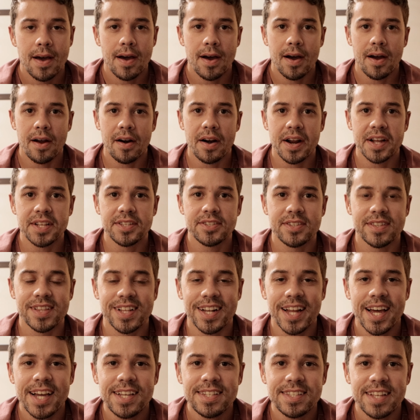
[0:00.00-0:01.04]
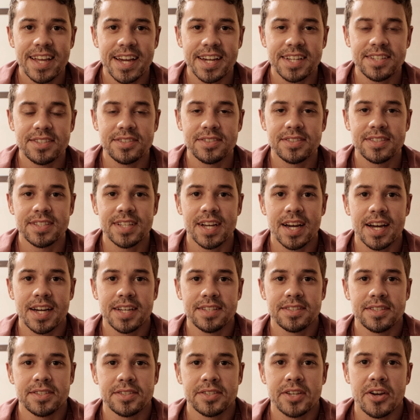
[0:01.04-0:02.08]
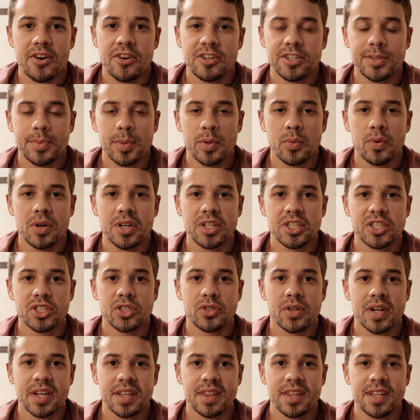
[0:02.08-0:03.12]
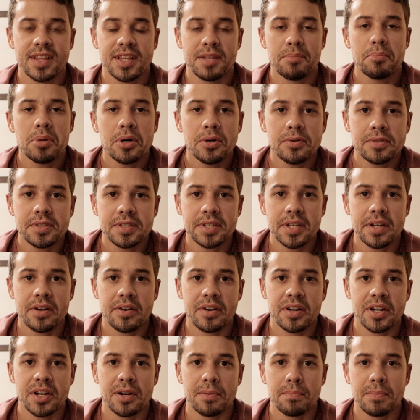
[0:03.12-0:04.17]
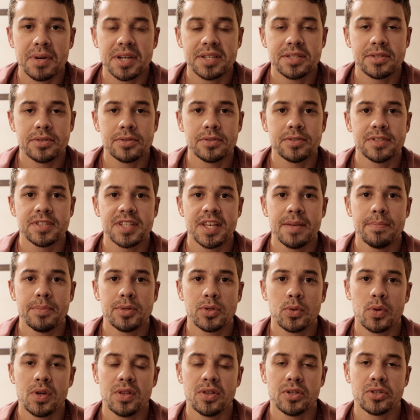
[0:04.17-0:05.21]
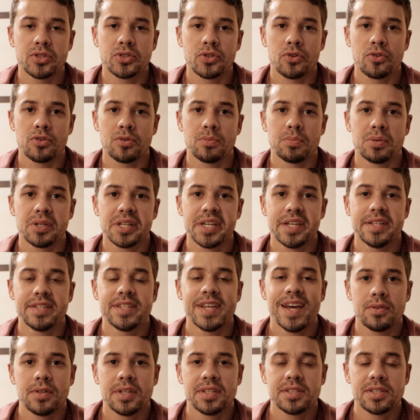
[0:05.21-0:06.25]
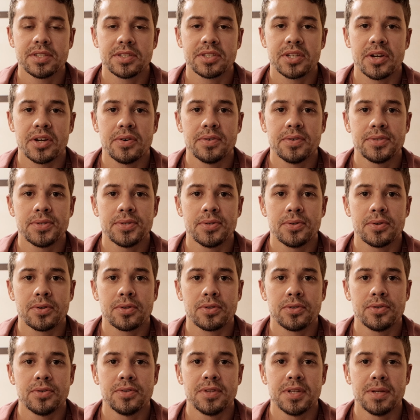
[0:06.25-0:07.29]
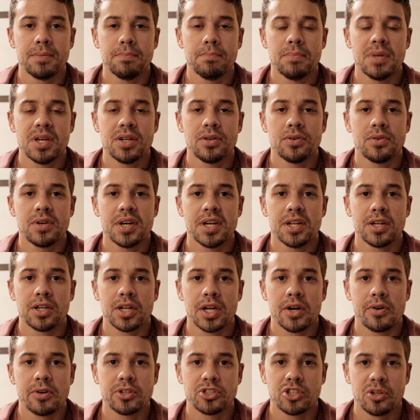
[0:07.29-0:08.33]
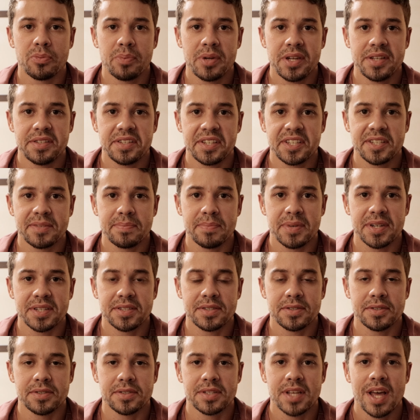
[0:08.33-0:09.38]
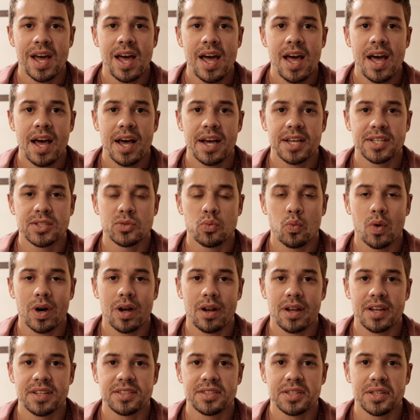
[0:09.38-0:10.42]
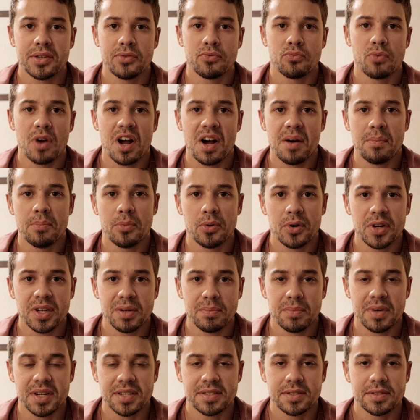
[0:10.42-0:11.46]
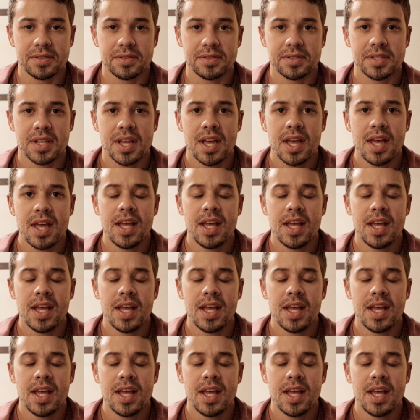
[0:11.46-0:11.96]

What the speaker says: All right, so the last exercise is going to be one to strengthen the posterior muscles in between the shoulder blades. This is going to include the middle and lower trapezius muscles, as well as the rhomboid muscles.